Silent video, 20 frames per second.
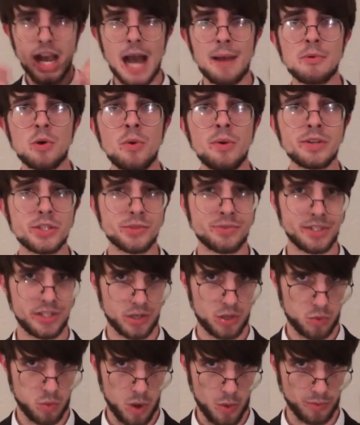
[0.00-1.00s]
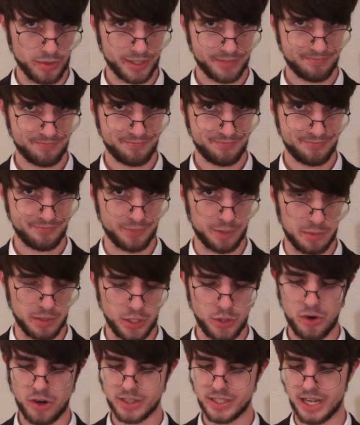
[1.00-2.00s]
I'm going to read a quote from the
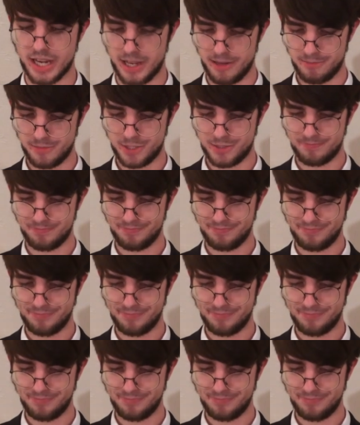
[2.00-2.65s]
New York Times.